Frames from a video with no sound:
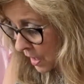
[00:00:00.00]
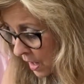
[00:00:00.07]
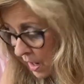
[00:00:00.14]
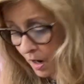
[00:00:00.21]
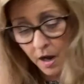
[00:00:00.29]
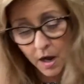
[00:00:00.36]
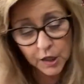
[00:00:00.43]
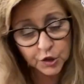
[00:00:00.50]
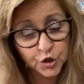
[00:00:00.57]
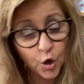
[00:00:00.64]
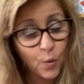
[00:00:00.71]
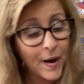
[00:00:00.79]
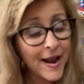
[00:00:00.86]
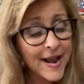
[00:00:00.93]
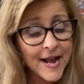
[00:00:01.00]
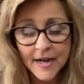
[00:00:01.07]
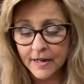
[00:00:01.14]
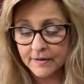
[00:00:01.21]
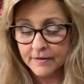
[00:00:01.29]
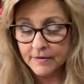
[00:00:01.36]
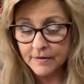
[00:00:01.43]
Uh,
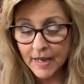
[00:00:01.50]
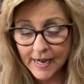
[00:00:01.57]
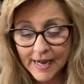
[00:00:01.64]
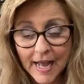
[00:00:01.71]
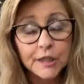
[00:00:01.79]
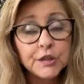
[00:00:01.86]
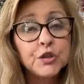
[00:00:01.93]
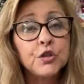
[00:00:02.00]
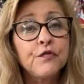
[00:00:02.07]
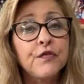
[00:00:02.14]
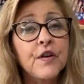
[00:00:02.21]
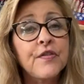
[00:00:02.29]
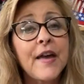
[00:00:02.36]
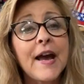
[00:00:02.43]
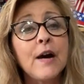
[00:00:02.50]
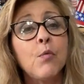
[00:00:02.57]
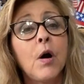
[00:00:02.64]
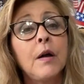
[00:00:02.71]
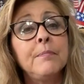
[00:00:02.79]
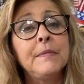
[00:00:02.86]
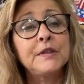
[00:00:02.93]
Joanne, I got you for that
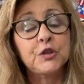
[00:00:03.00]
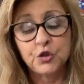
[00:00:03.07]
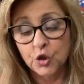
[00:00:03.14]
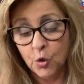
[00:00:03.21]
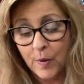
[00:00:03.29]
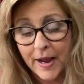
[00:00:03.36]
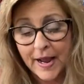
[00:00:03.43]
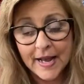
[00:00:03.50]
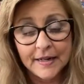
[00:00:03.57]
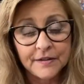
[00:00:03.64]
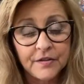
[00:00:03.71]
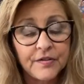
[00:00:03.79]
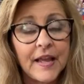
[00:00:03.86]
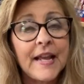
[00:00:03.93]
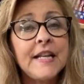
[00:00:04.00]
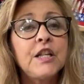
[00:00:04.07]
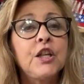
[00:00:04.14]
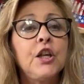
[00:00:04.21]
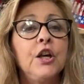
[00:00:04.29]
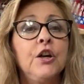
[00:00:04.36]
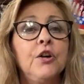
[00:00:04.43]
one, Miss Joanne.
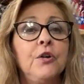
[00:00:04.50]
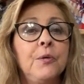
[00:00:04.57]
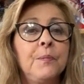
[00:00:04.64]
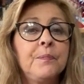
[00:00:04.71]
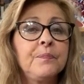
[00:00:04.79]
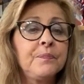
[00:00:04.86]
Thank you.